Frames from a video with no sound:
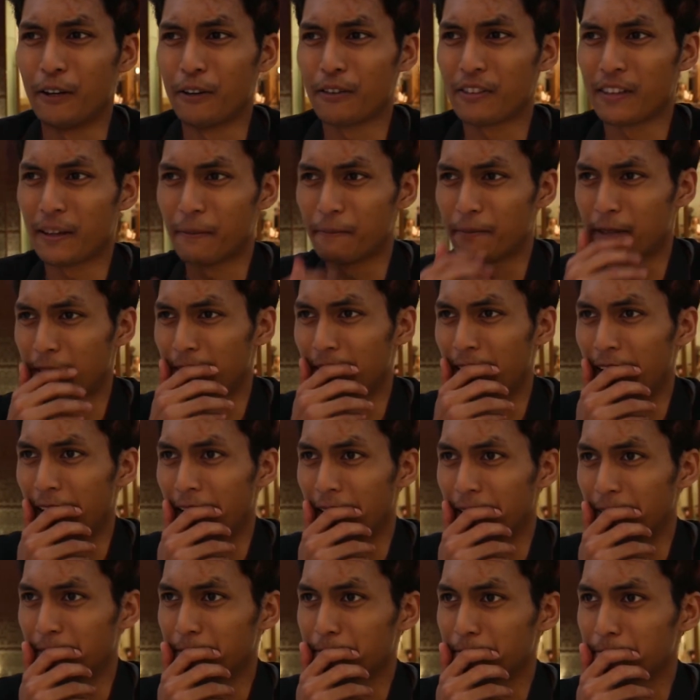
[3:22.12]
something
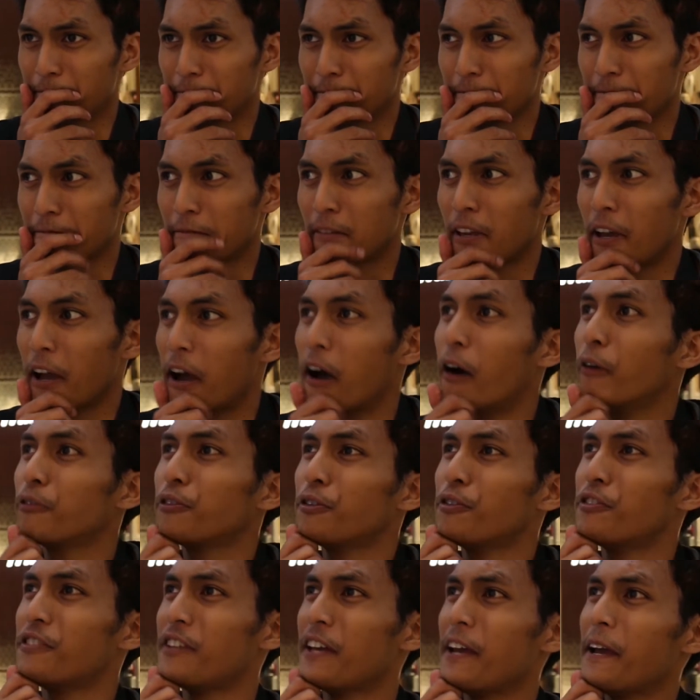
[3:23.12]
like, how
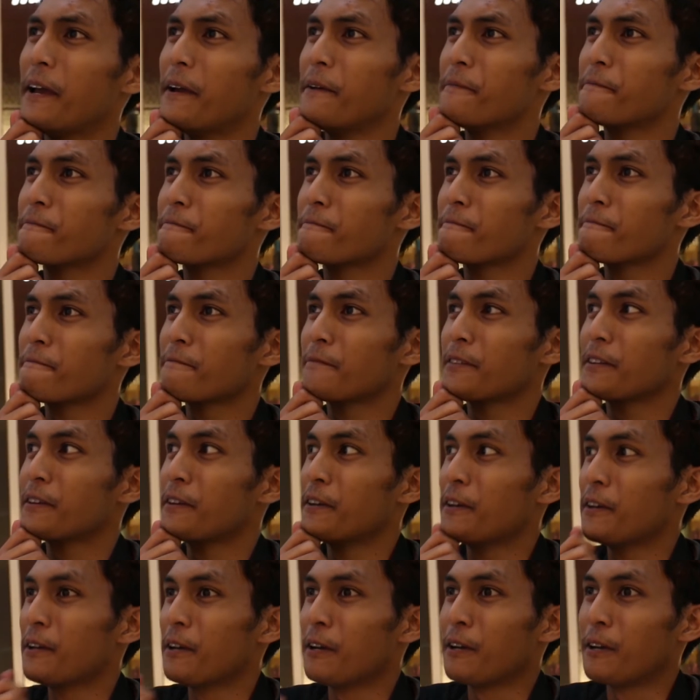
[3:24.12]
to say,
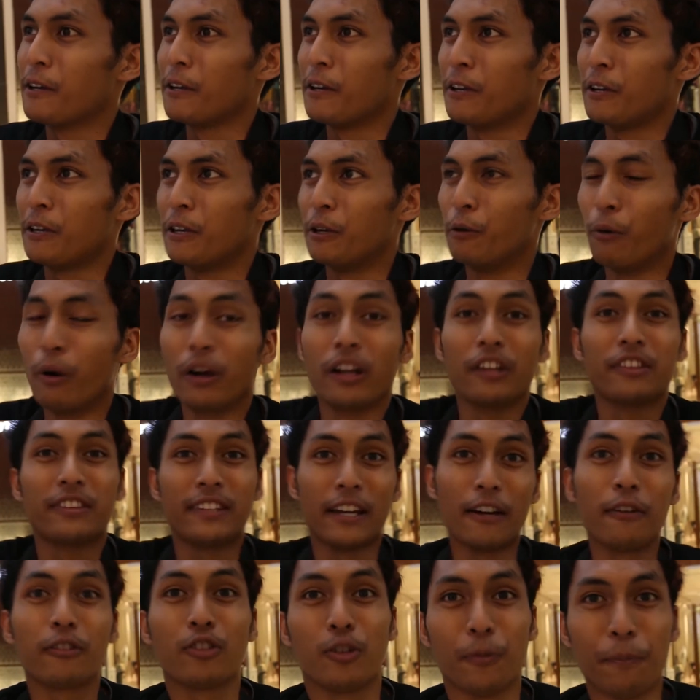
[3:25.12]
you want to
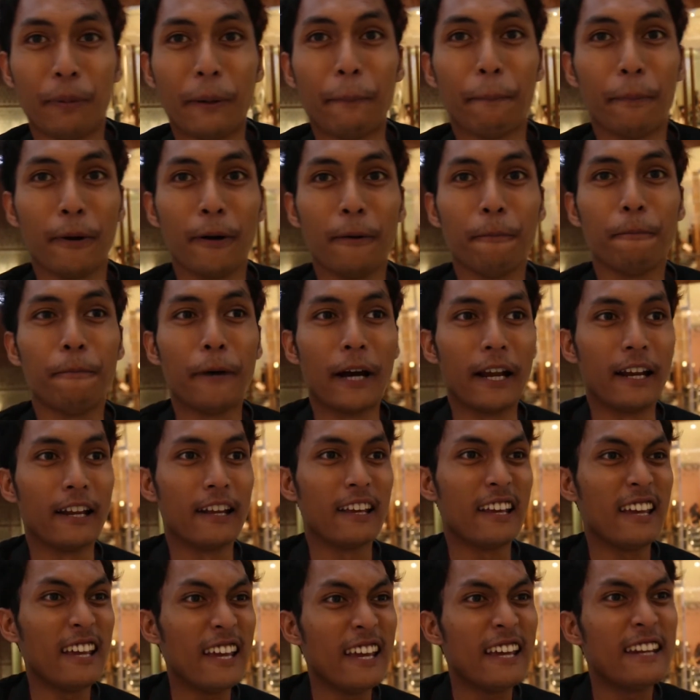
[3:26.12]
tell to people, but
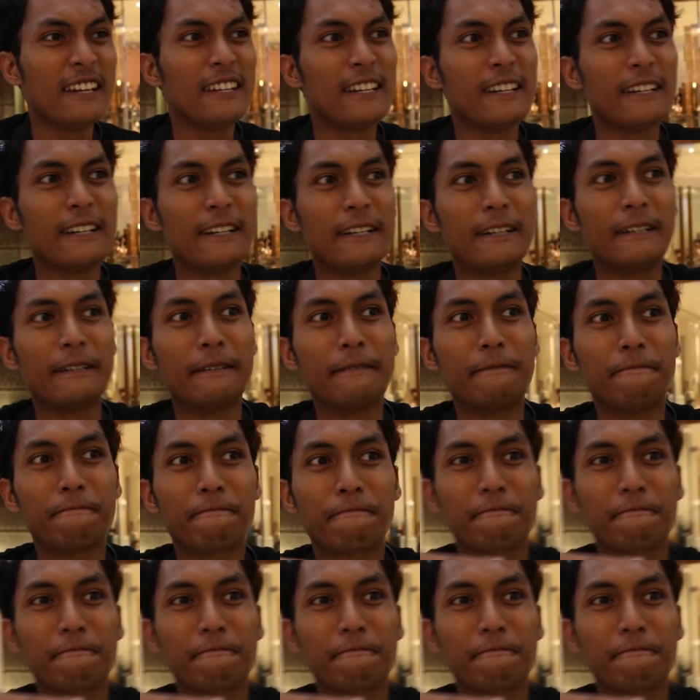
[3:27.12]
in the